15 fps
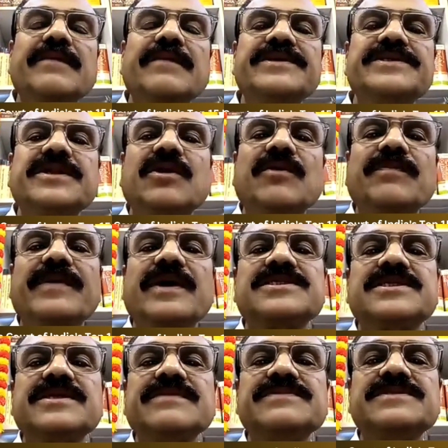Commissioner of
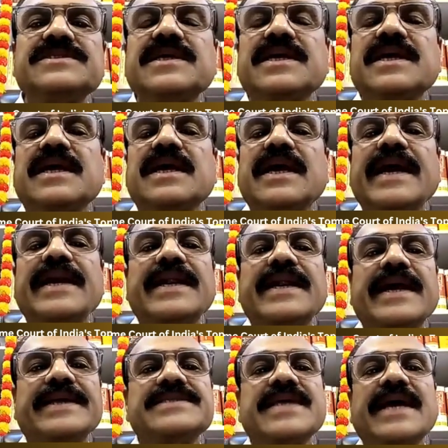Customs and
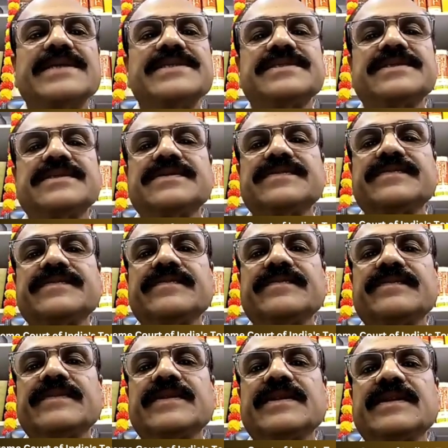Excise,
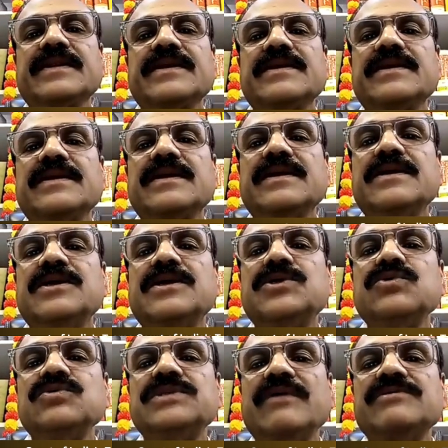
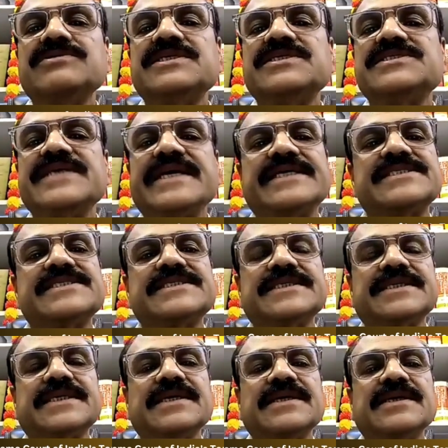
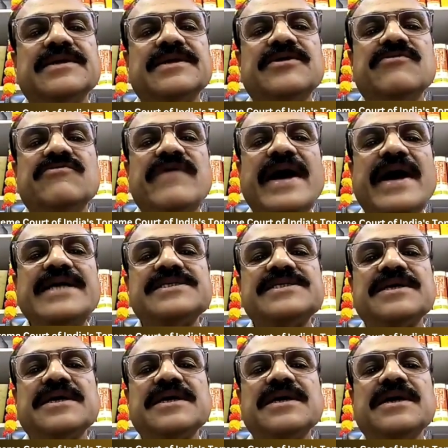2006.
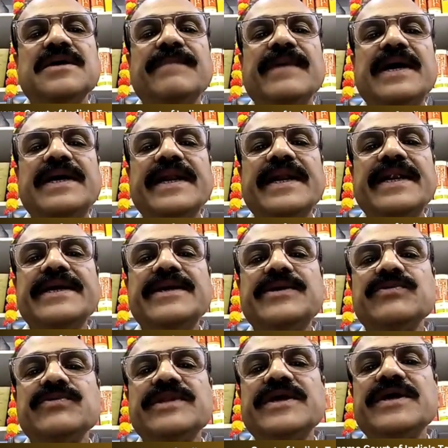Facts.
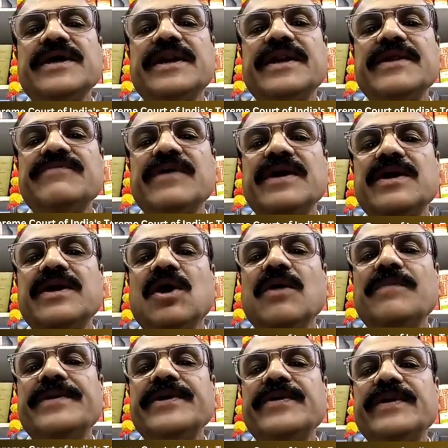Pertaining to the refund
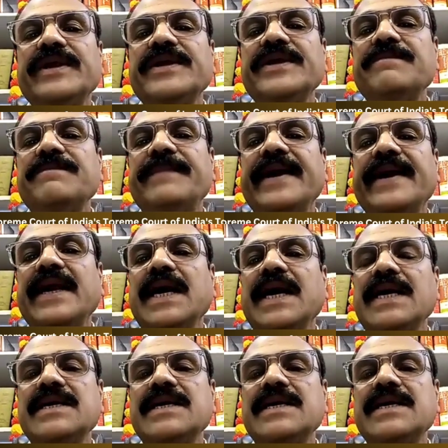of duty paid